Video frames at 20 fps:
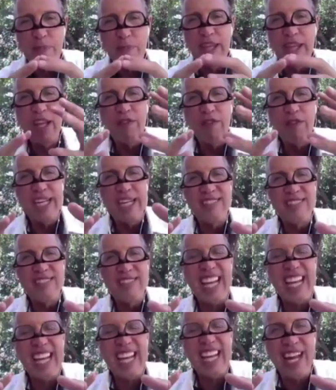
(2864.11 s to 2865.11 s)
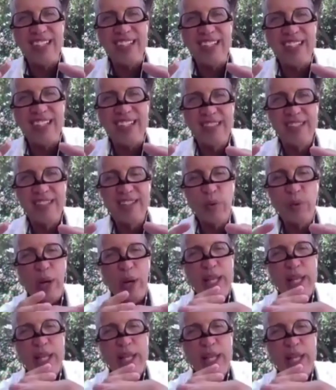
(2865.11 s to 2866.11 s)
Think of it as like ants, the
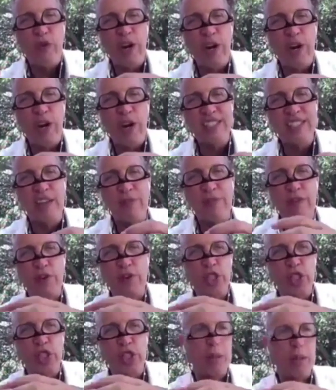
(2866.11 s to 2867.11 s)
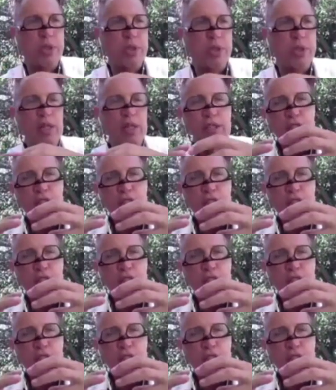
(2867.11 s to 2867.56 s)
way that different ants have different jobs.